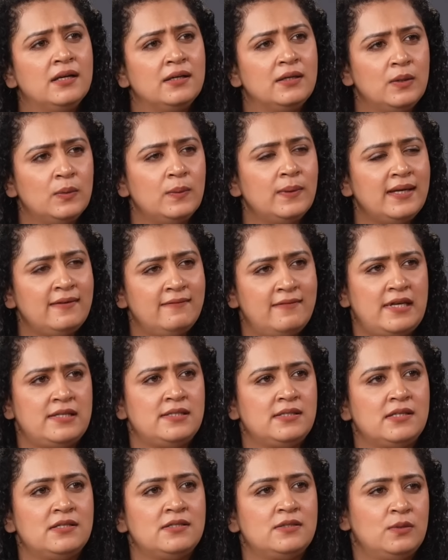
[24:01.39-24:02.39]
Do
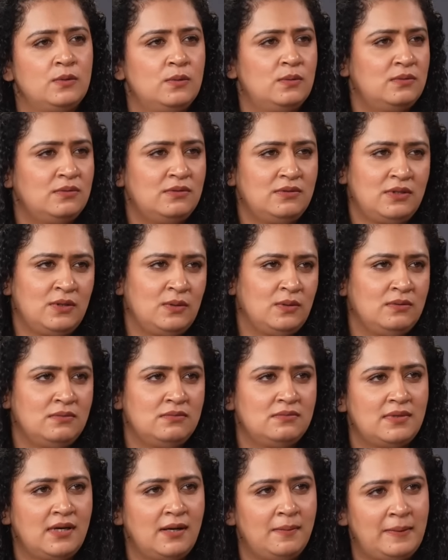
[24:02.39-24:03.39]
investors who
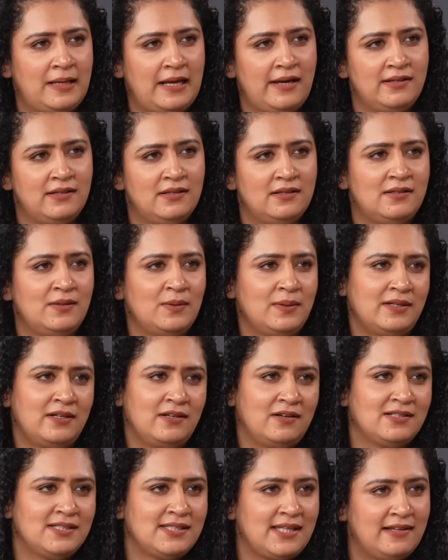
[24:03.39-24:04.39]
apply the
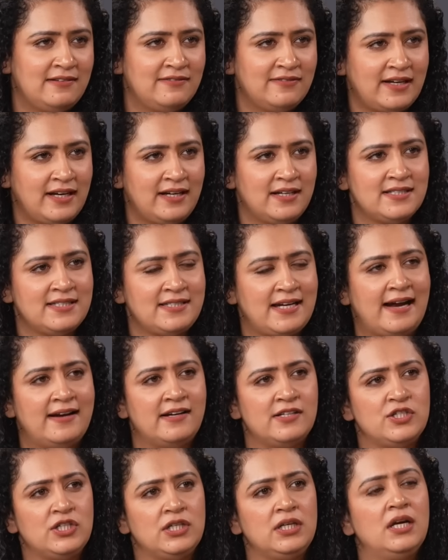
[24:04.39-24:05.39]
do-it-yourself kind of
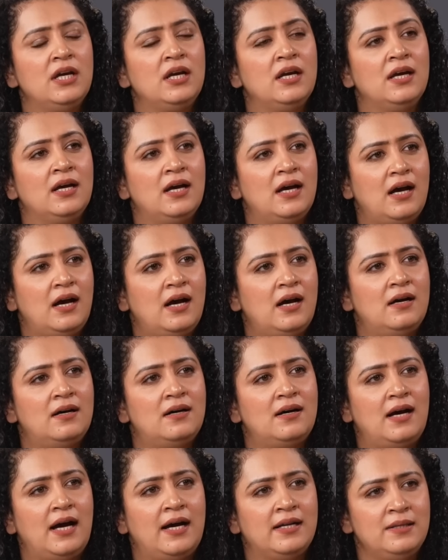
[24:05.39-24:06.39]
strategy,
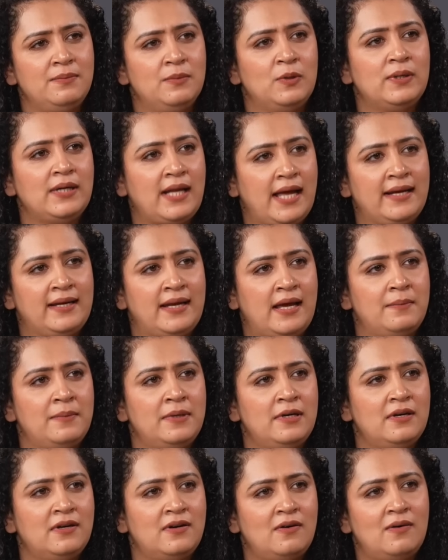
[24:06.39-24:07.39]
are they more
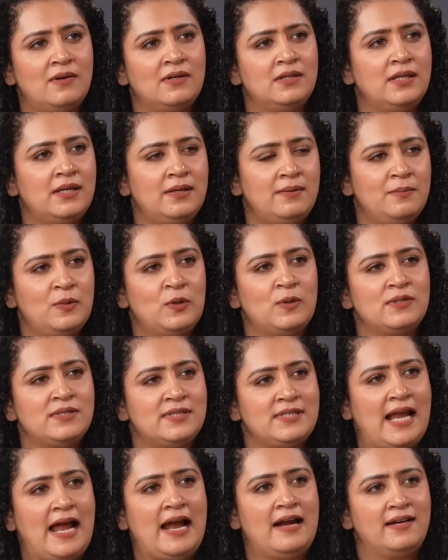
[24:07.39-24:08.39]
dynamic or they more
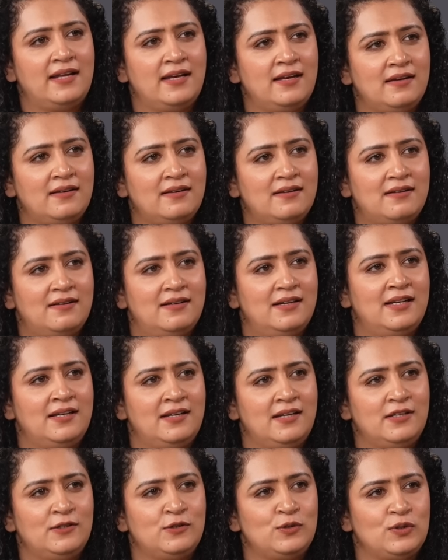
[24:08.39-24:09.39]
static
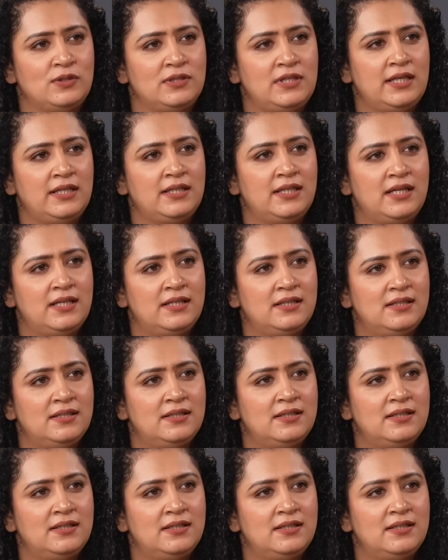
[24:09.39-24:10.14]
in nature like that?